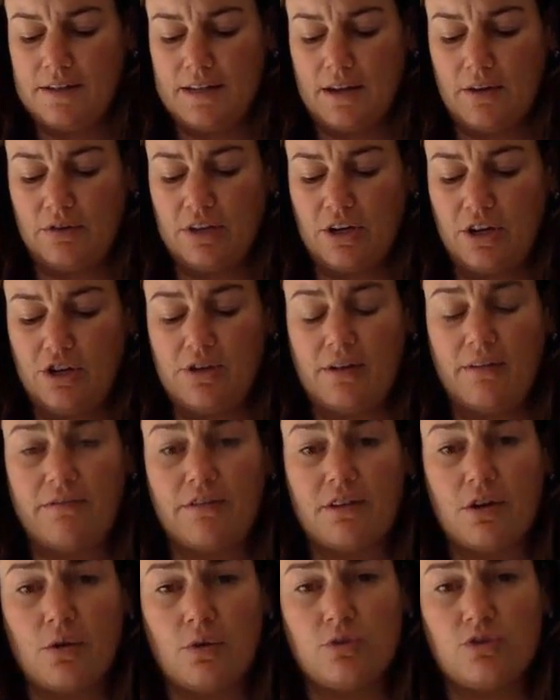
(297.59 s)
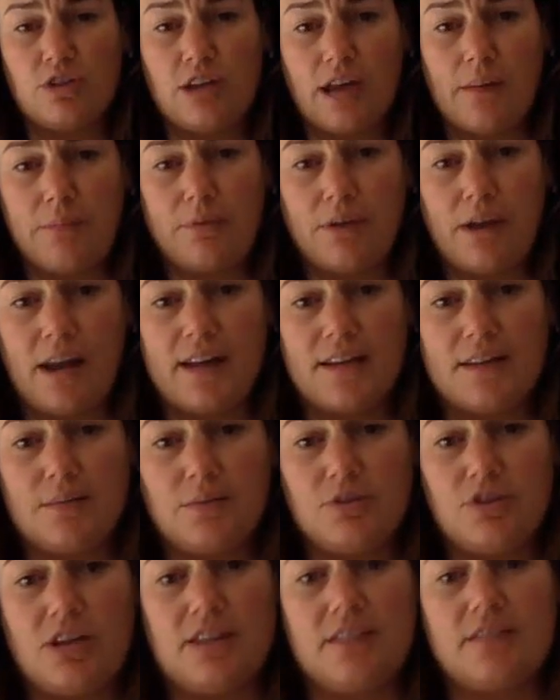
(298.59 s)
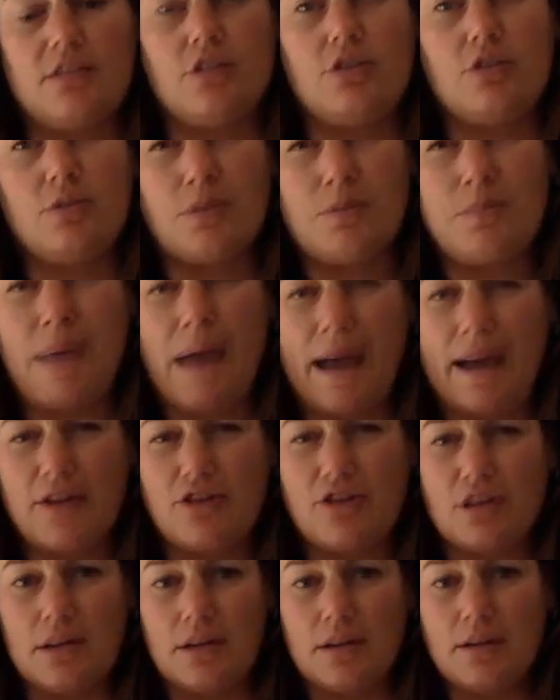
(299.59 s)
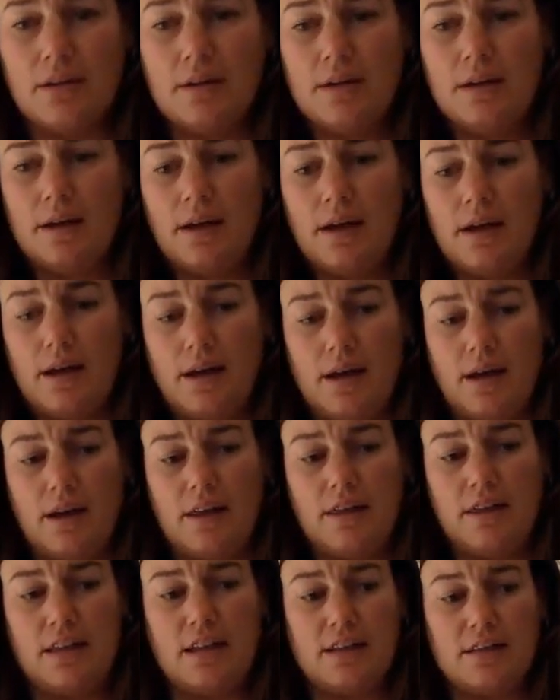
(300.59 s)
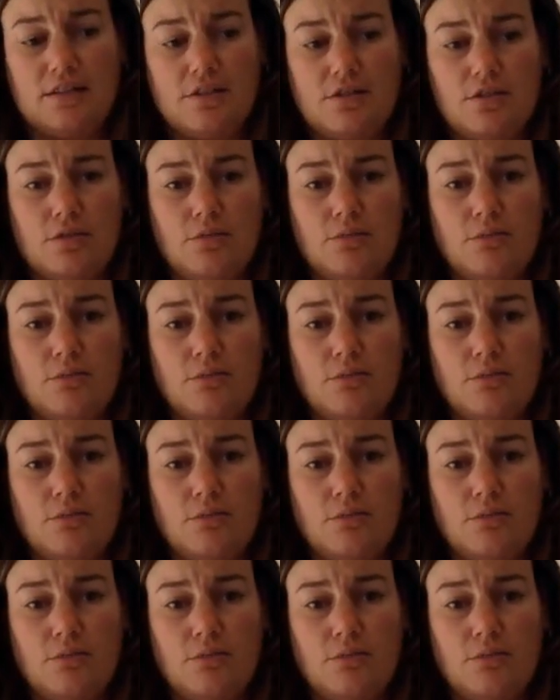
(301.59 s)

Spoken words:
Down here you have the Golgi apparatus, which has to do with packaging things to